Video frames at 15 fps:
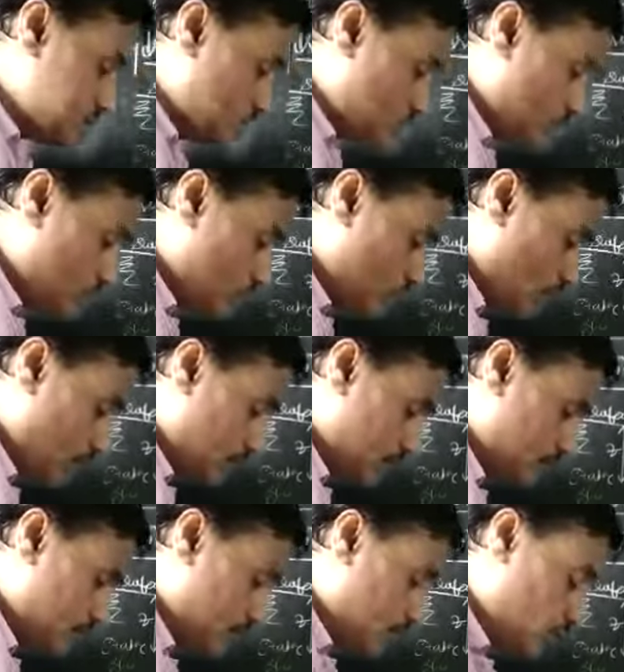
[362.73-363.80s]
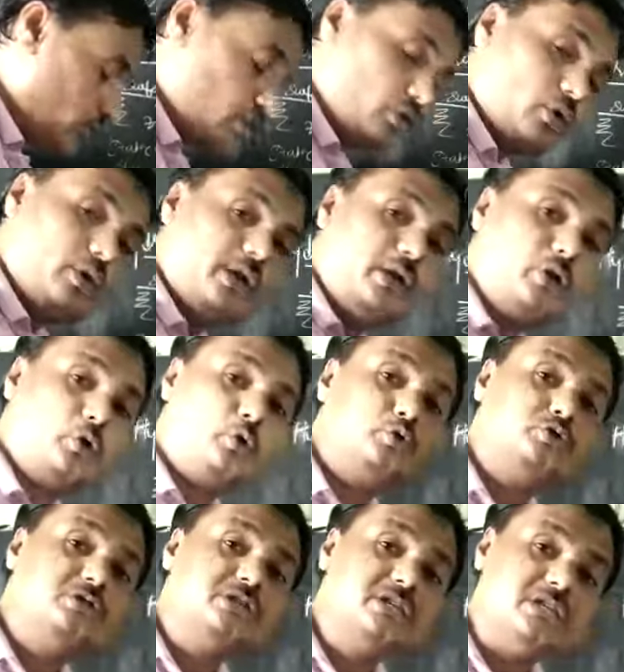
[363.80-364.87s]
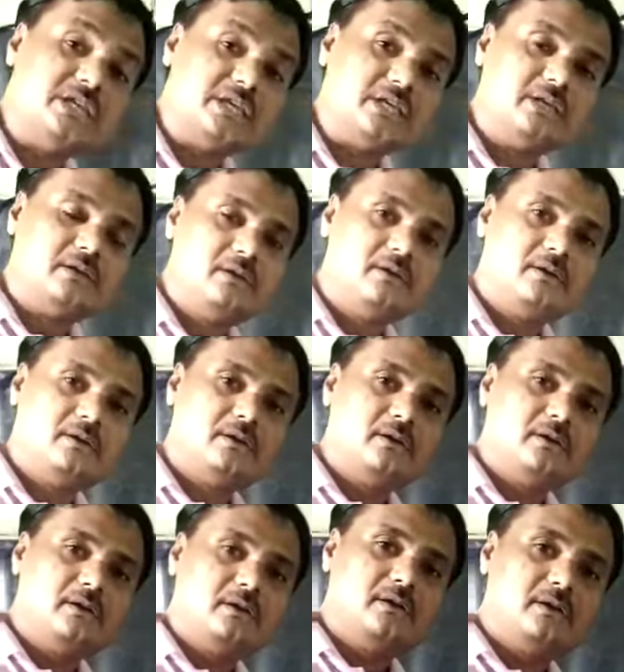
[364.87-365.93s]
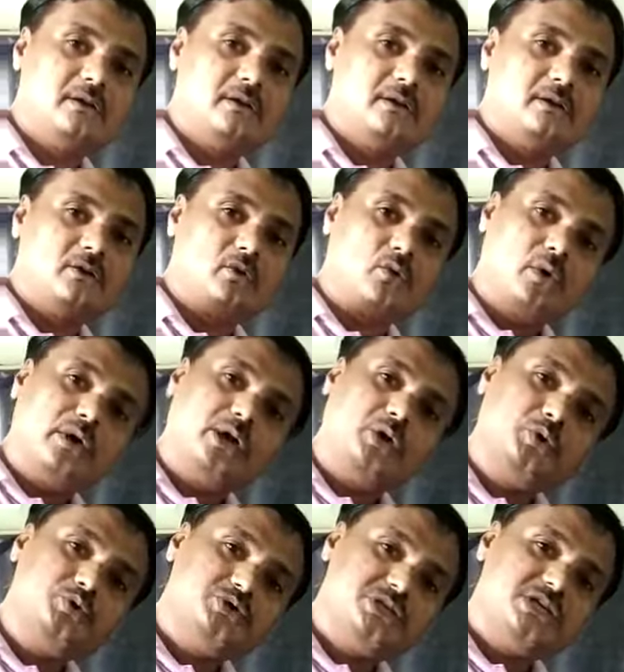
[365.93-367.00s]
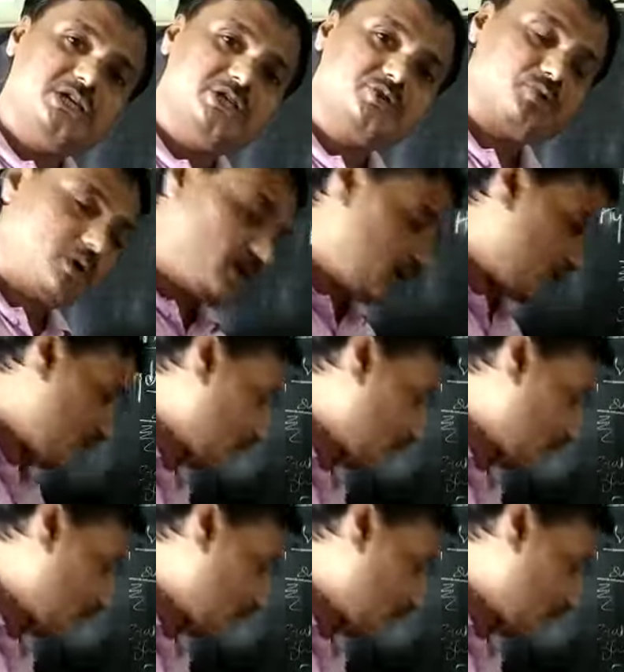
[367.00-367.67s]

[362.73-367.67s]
equal to what? Rho into G. Rho into G is what?